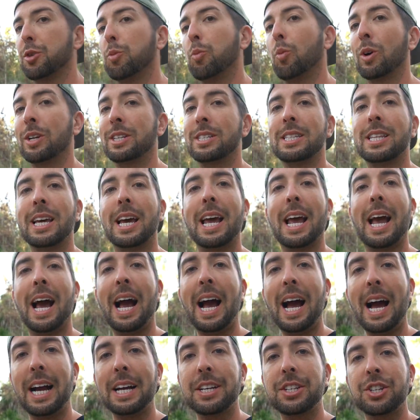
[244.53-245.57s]
And once they
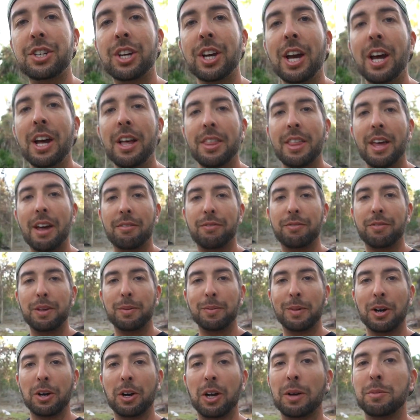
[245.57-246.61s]
hatch, that
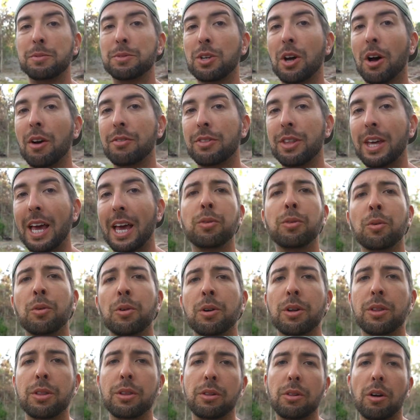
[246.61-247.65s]
female comes off
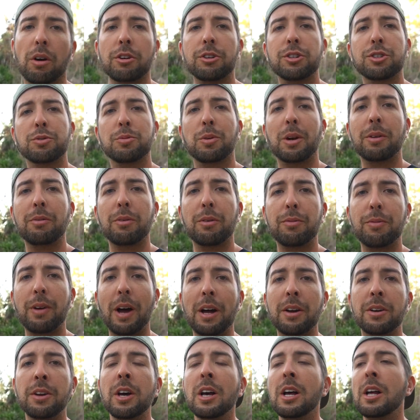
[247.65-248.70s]
Florida, the largest one I ever
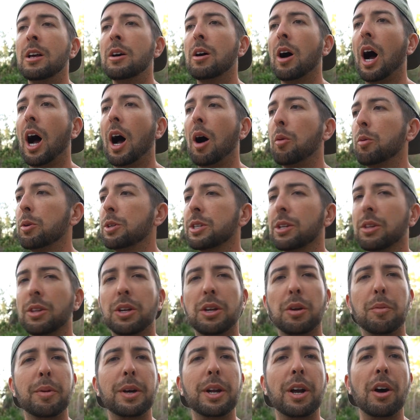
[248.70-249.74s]
found was a
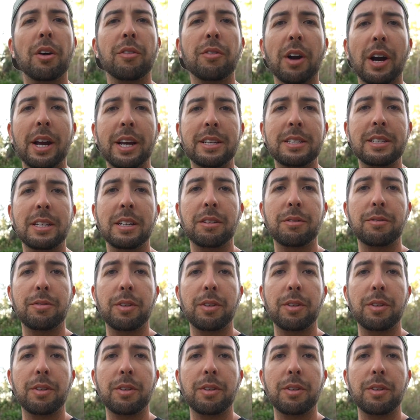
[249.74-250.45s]
little bit over 18